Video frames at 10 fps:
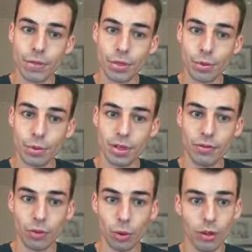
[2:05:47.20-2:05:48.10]
3,
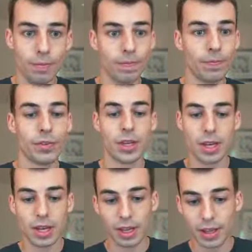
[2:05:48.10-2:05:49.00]
4,
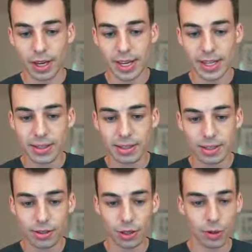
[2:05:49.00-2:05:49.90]
the
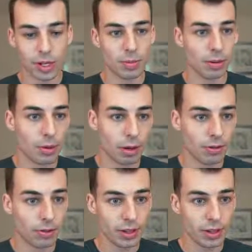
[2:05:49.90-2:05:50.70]
indices, I'll write them above,